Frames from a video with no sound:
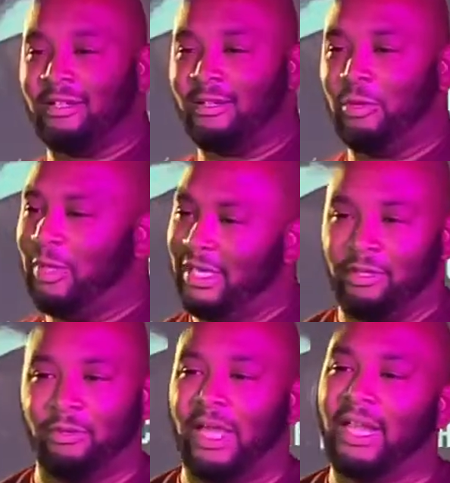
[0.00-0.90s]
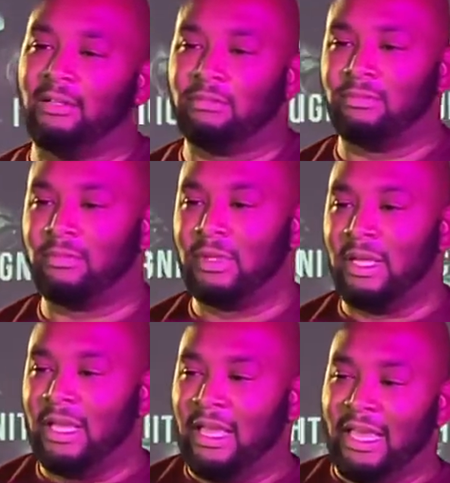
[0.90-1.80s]
who didn't do that.
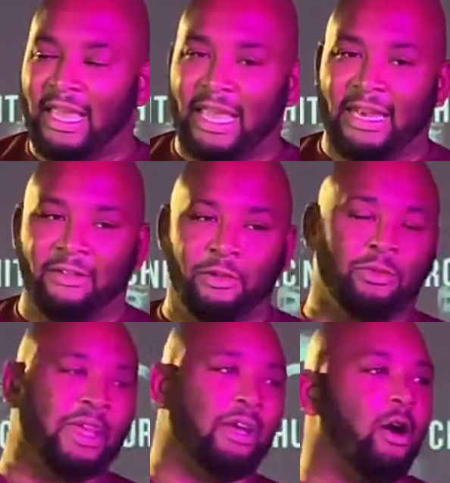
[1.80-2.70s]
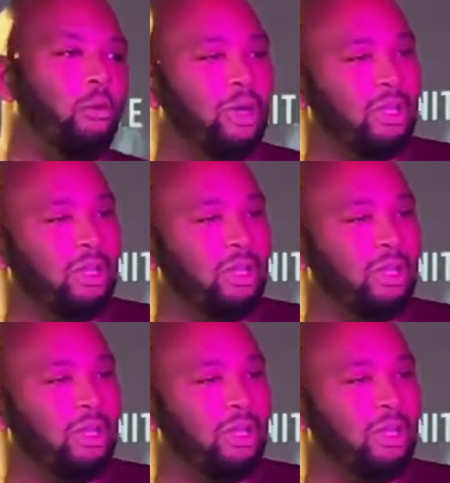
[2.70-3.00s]
And you think, oh, well,